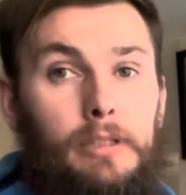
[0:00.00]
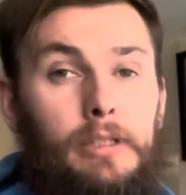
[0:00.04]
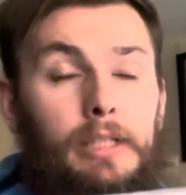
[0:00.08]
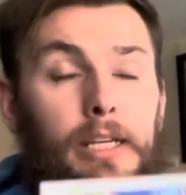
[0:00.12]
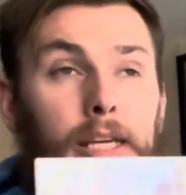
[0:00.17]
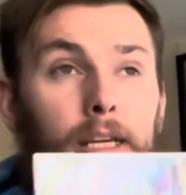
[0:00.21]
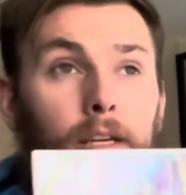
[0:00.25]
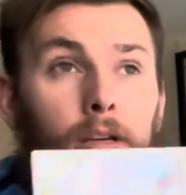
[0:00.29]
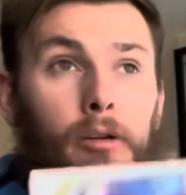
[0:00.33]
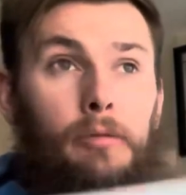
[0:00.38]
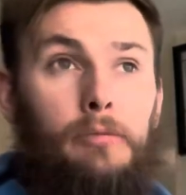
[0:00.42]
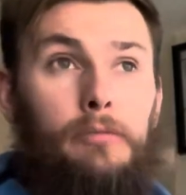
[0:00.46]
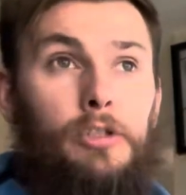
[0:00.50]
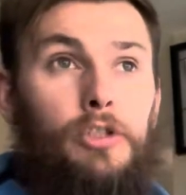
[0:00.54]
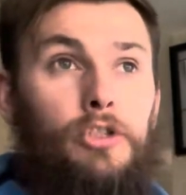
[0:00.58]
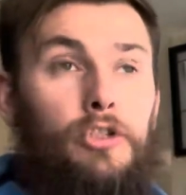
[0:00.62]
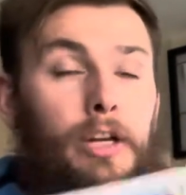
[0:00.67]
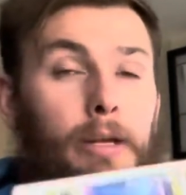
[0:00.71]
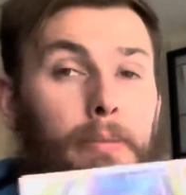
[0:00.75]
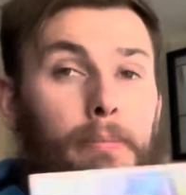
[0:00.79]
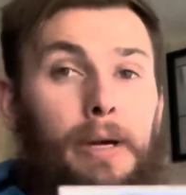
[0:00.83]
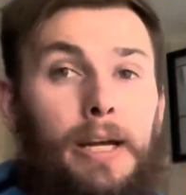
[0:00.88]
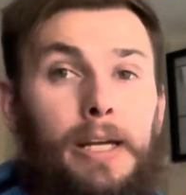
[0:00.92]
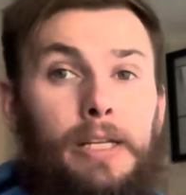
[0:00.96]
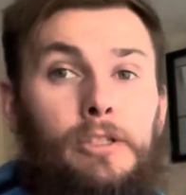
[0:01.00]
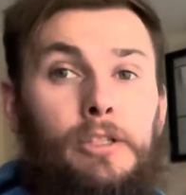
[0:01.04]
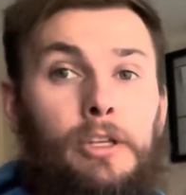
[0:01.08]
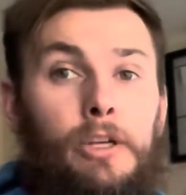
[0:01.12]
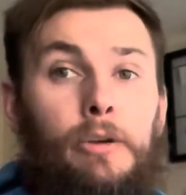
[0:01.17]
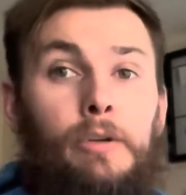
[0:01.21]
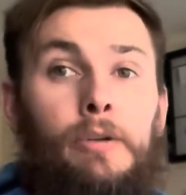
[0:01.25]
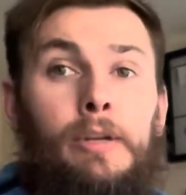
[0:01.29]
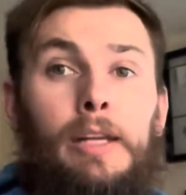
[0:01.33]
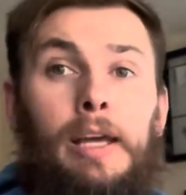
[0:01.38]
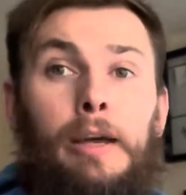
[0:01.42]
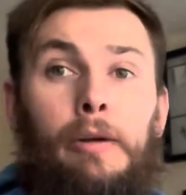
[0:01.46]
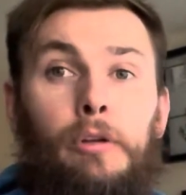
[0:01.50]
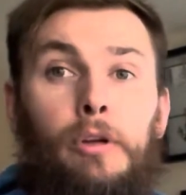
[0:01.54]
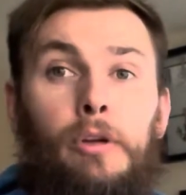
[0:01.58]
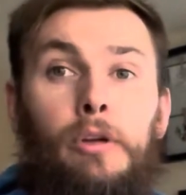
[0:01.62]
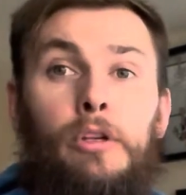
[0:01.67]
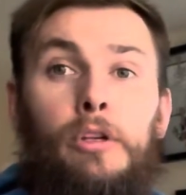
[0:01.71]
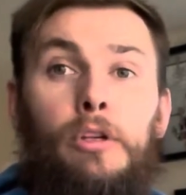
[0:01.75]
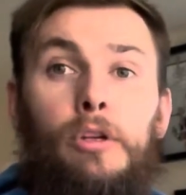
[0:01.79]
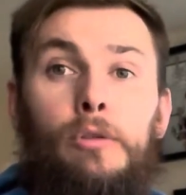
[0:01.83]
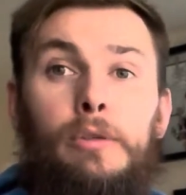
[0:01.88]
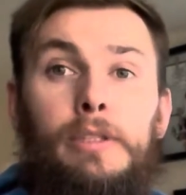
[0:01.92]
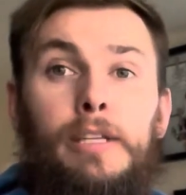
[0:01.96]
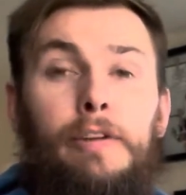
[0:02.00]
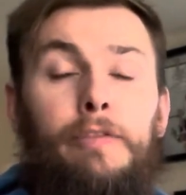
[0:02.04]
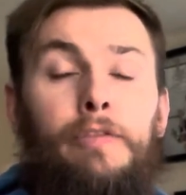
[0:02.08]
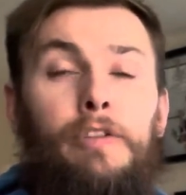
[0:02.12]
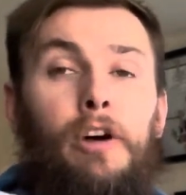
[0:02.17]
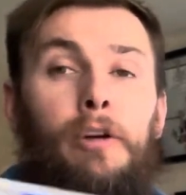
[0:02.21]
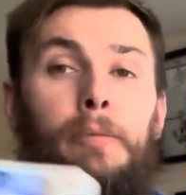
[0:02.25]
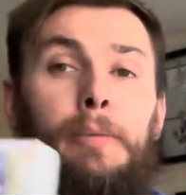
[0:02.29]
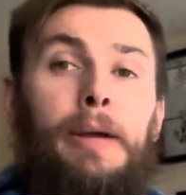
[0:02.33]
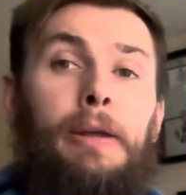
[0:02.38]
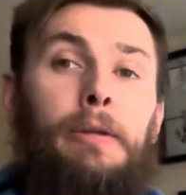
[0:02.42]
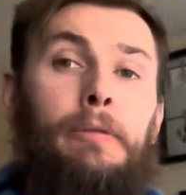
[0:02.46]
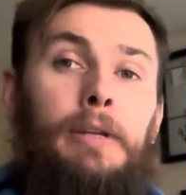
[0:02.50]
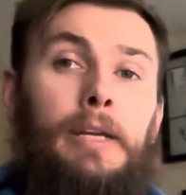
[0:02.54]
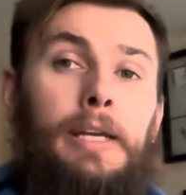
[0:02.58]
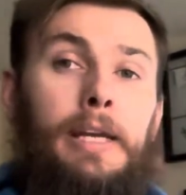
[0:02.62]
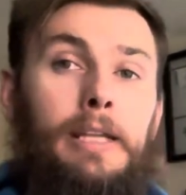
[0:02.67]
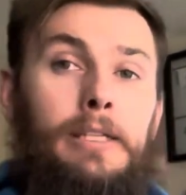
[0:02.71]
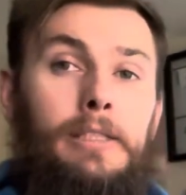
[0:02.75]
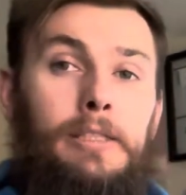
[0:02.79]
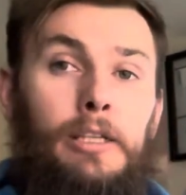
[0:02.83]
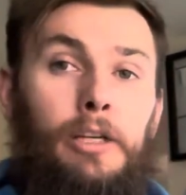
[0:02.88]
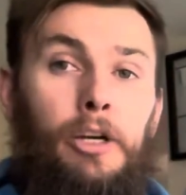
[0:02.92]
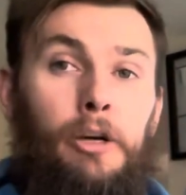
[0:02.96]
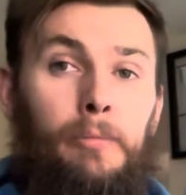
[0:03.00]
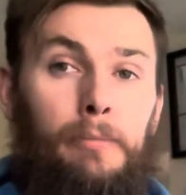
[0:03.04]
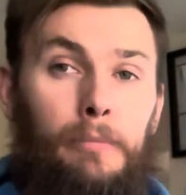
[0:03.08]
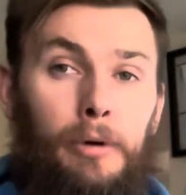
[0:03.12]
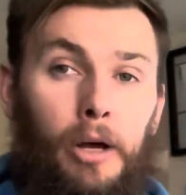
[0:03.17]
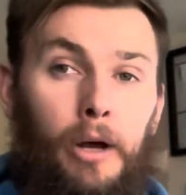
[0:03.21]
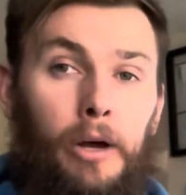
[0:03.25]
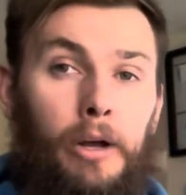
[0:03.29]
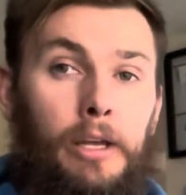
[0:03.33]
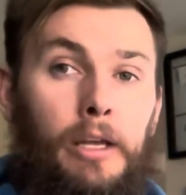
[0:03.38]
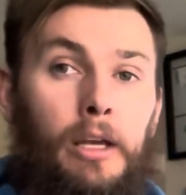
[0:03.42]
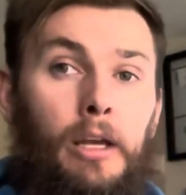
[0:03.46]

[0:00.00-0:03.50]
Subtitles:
It comes straight back to you. Now you can use that £5 again to go and buy,